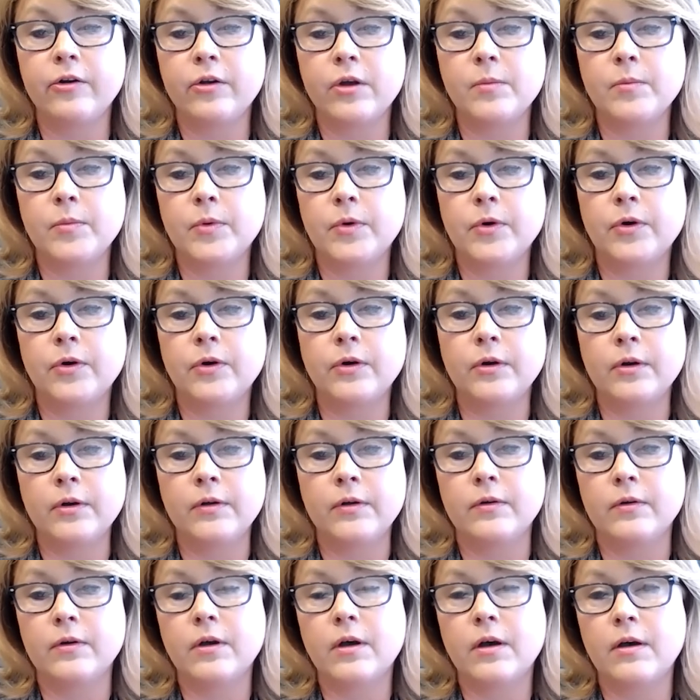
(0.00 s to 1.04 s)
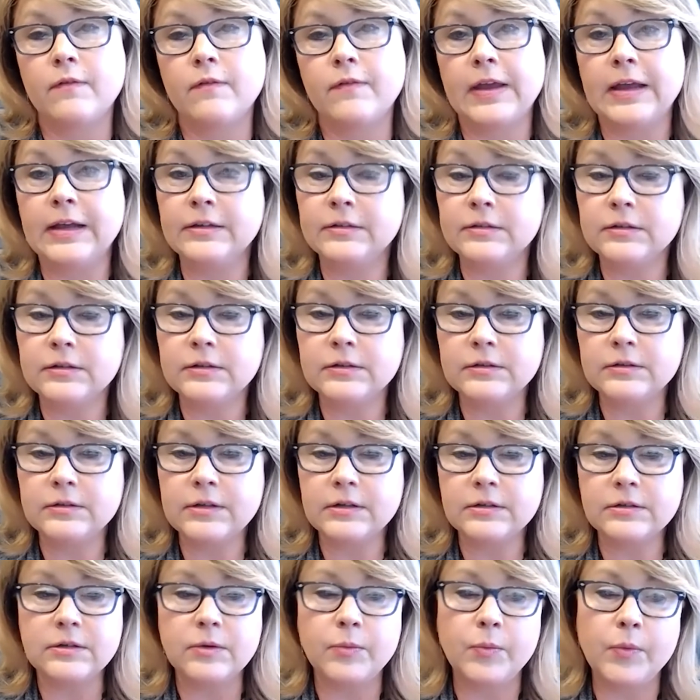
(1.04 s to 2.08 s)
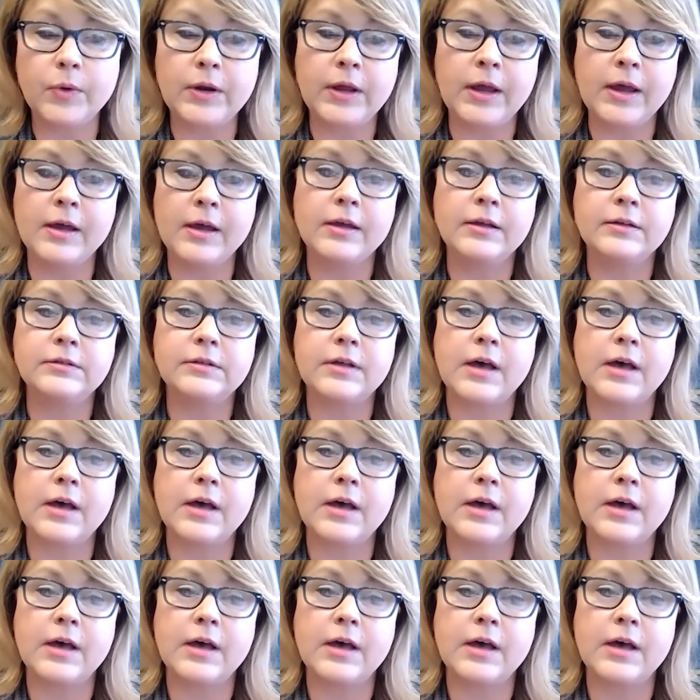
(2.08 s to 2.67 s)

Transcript: number of ACEs that someone has,